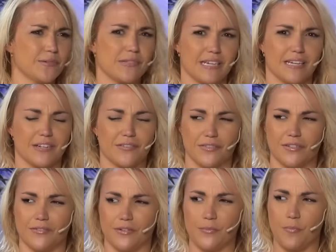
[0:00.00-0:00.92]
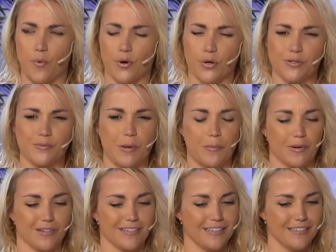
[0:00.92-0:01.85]
it was like an, an, important newspaper.
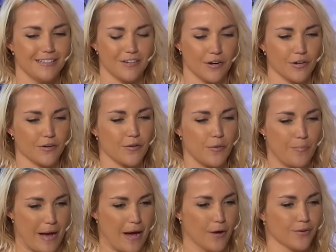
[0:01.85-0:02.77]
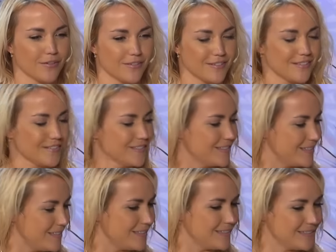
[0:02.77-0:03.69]
They did an article about
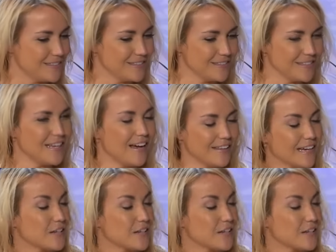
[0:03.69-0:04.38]
the yeah that